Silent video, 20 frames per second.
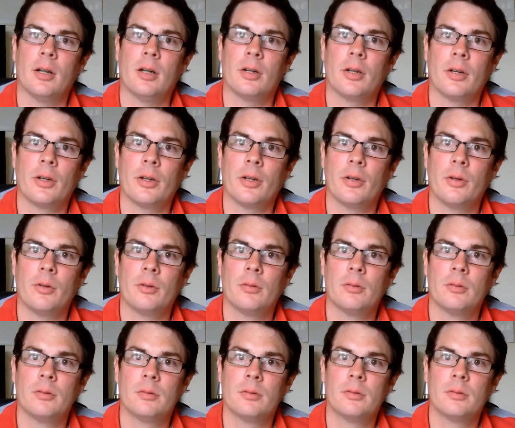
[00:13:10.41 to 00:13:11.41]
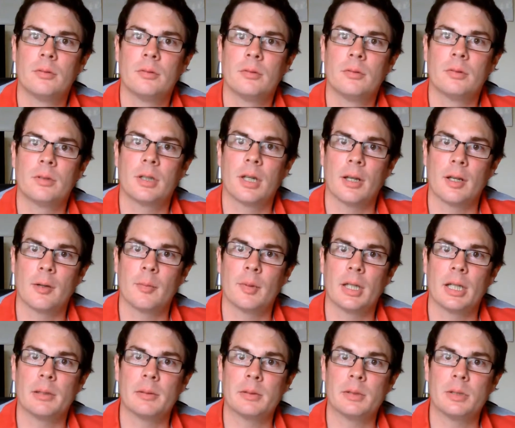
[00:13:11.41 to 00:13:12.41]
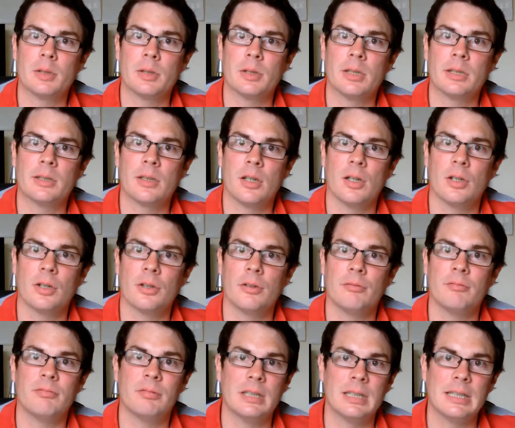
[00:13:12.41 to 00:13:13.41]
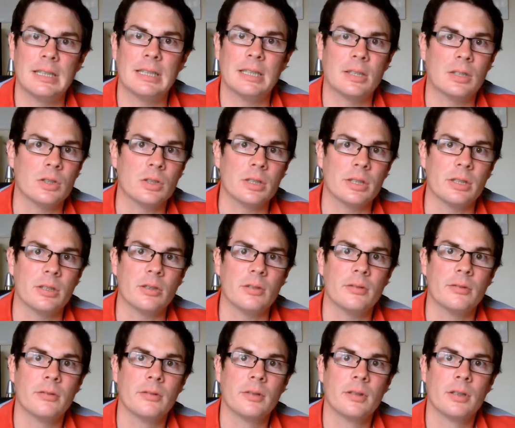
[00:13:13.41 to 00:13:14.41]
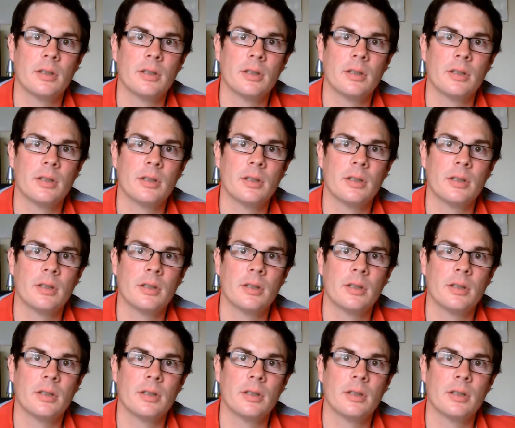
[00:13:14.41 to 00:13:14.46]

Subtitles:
are you going to be able to do this? Are you really good enough?